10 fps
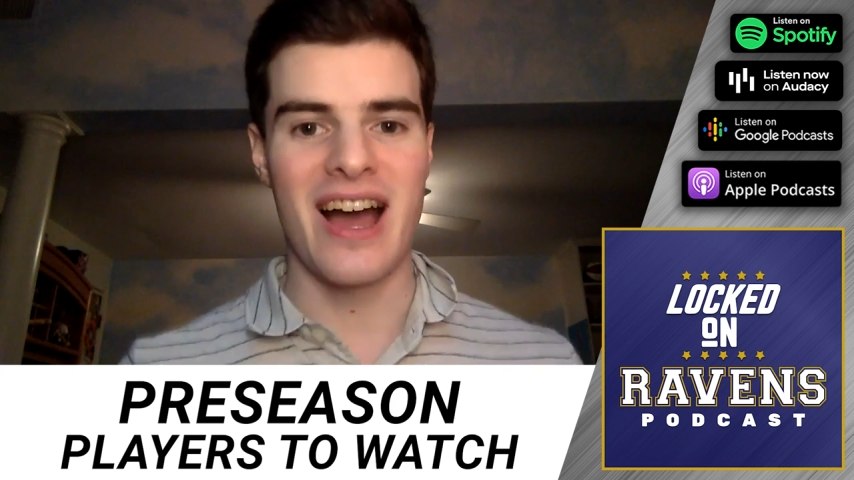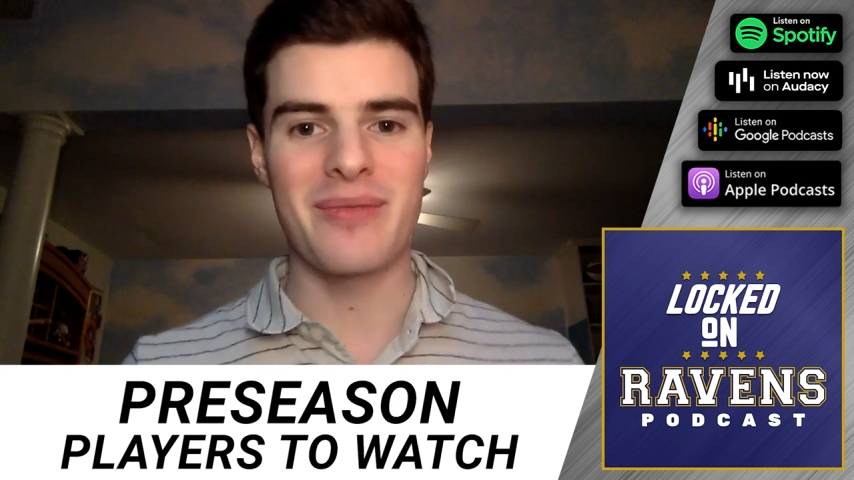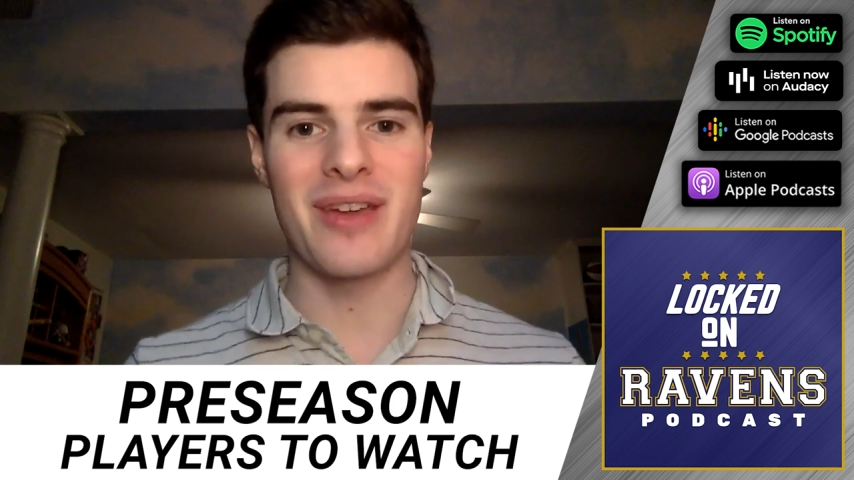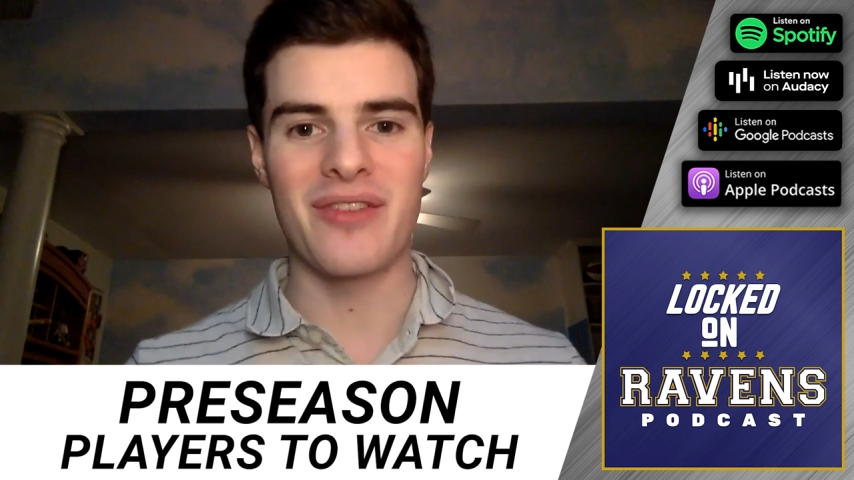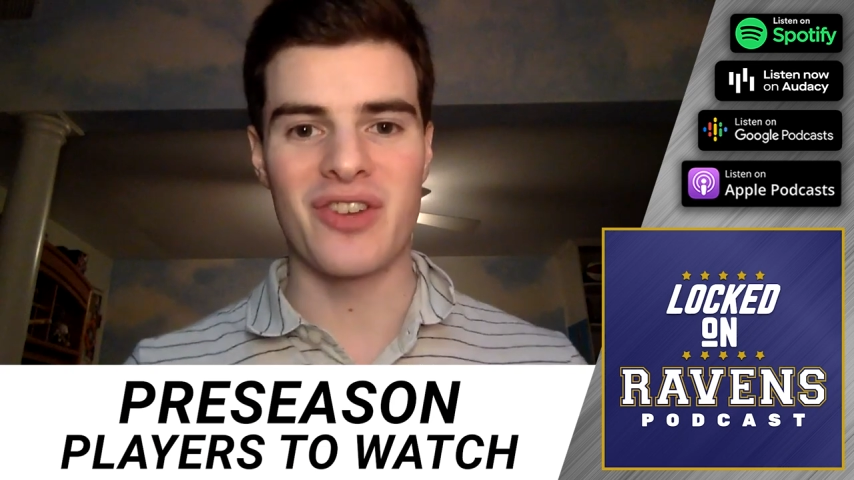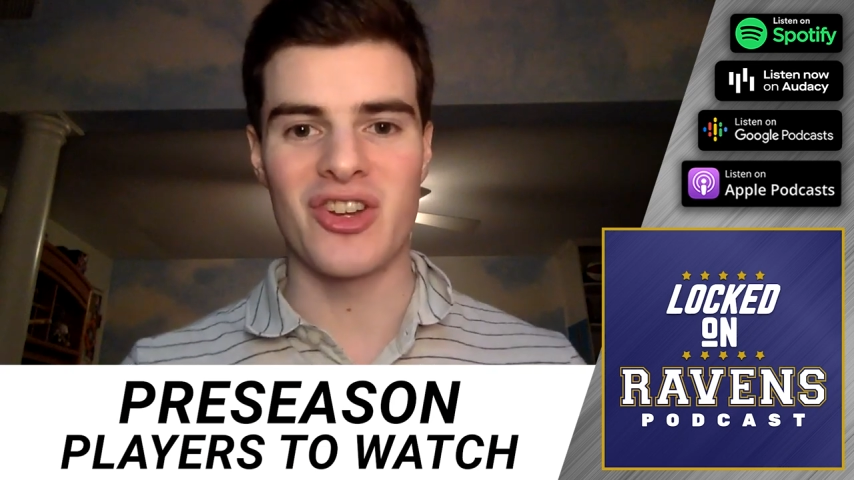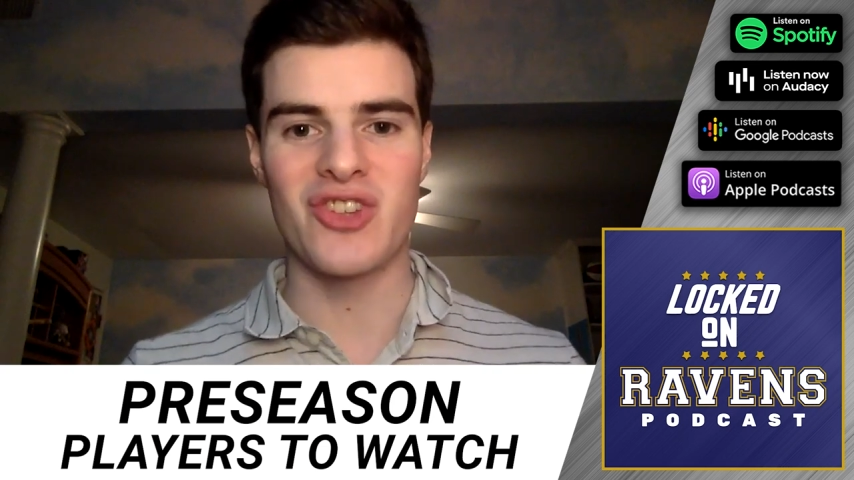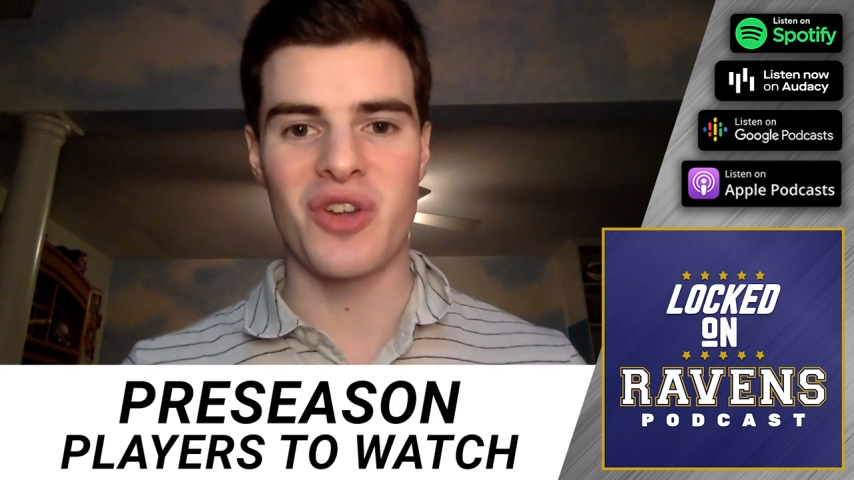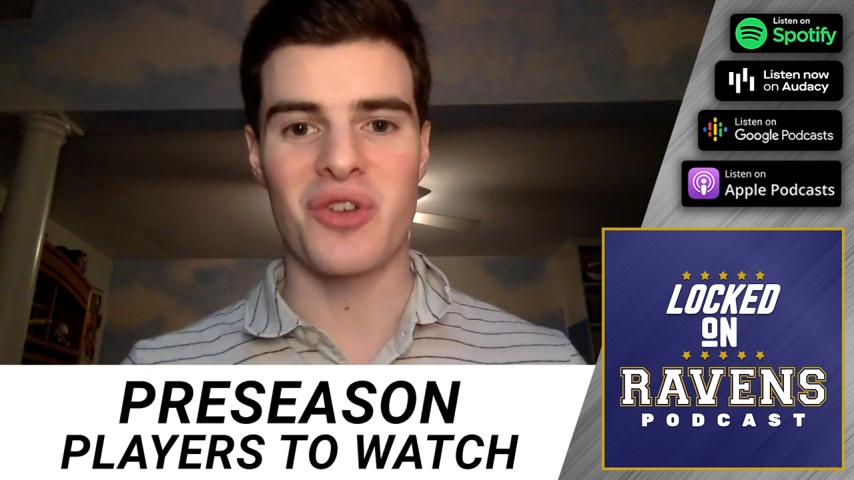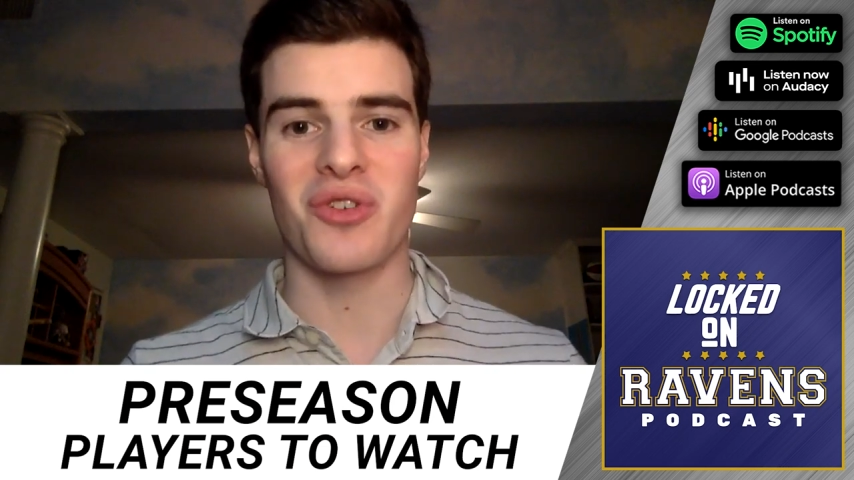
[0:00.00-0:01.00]
I'm Kevin
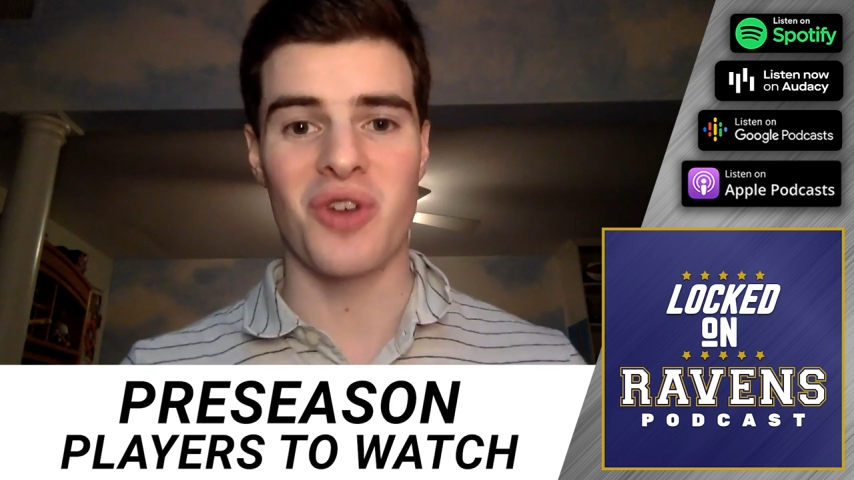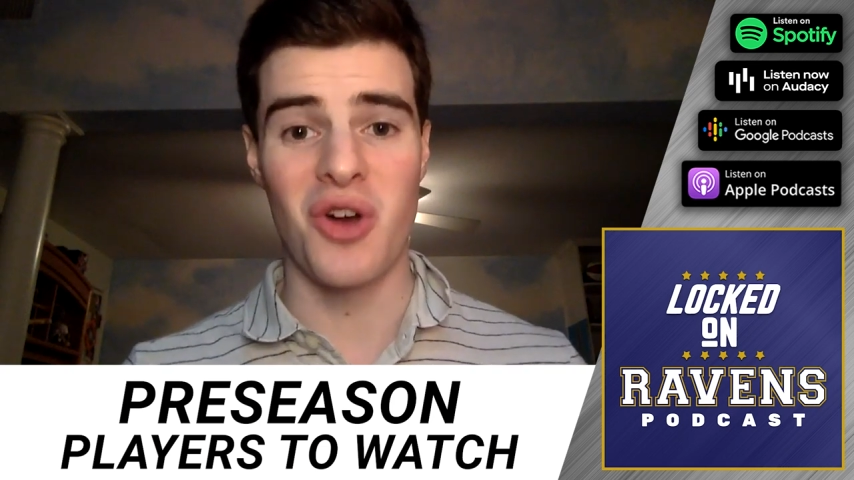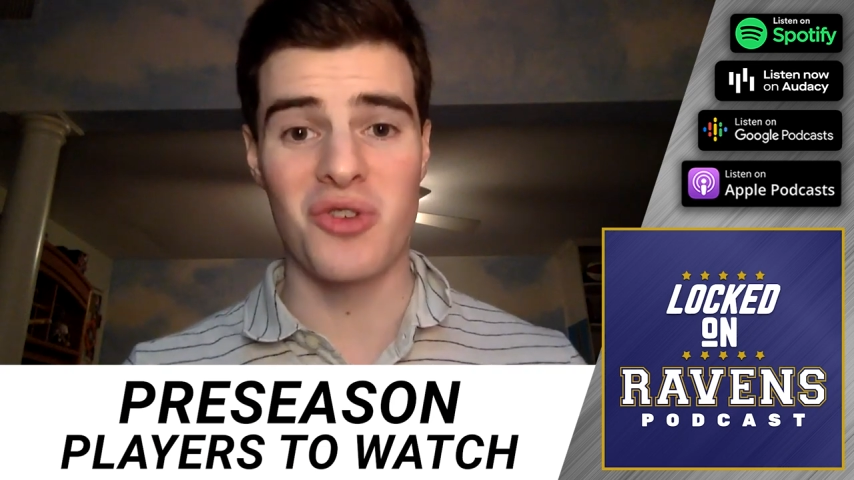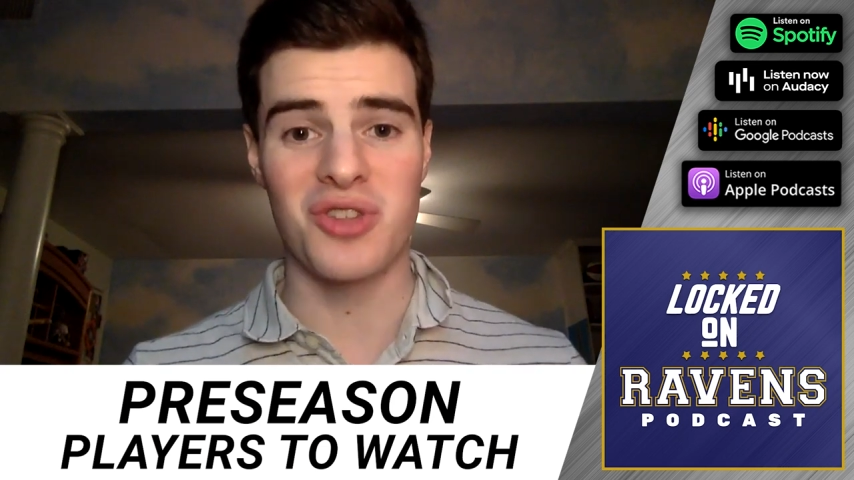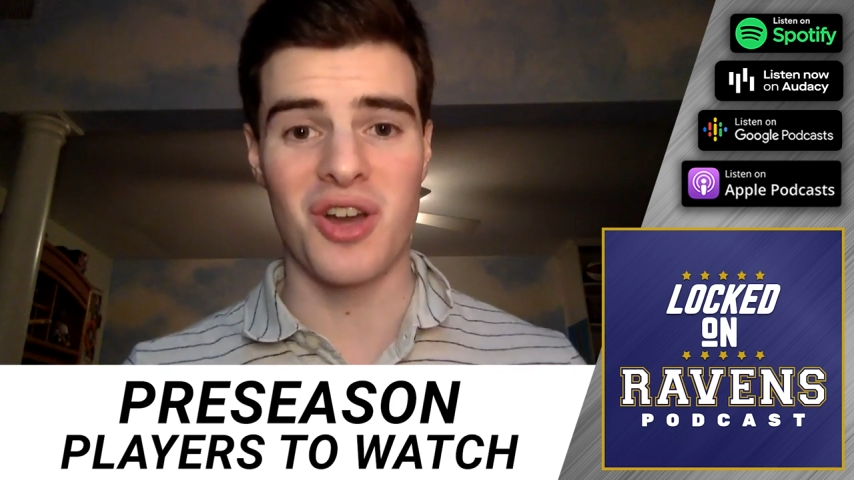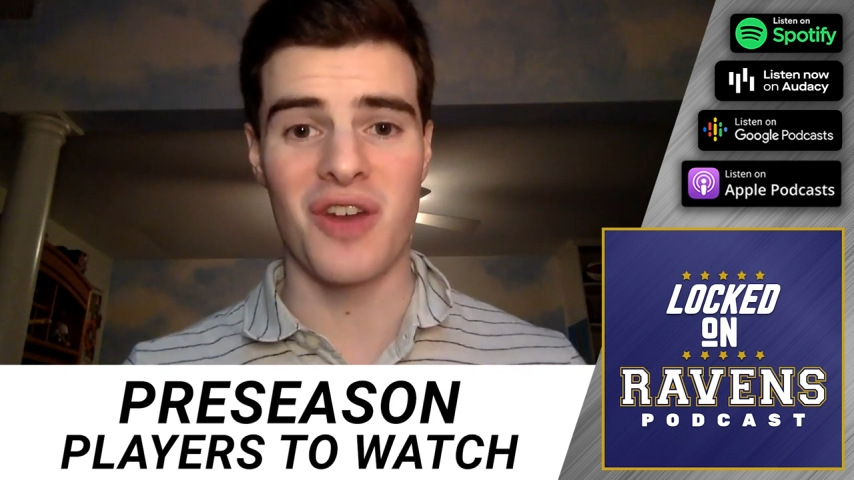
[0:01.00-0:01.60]
Oestreicher, host